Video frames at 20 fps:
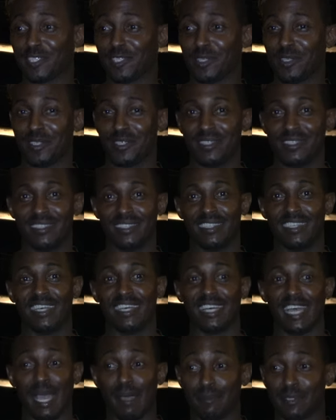to uh,
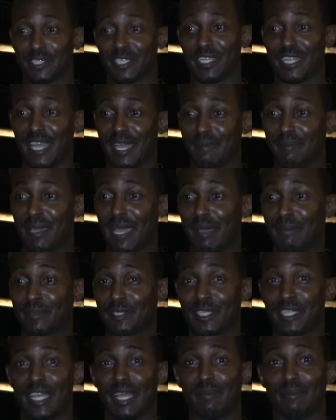Amsterdam,
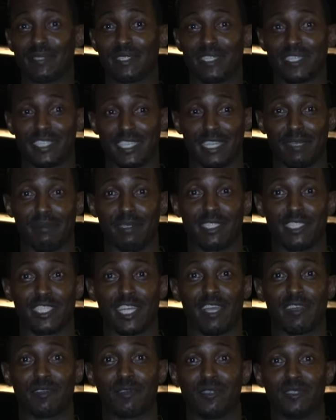Amsterdam to
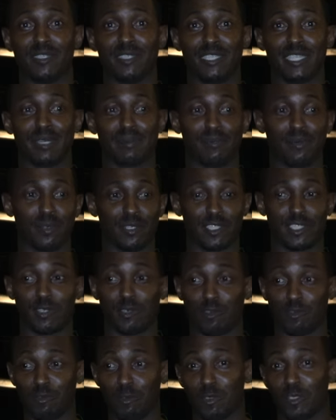Kilimanjaro airport to
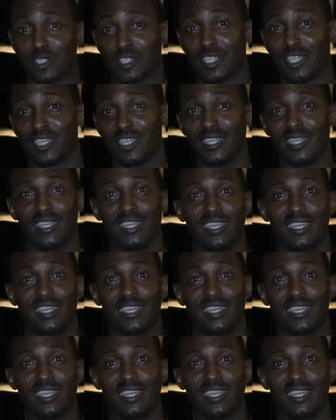Arusha,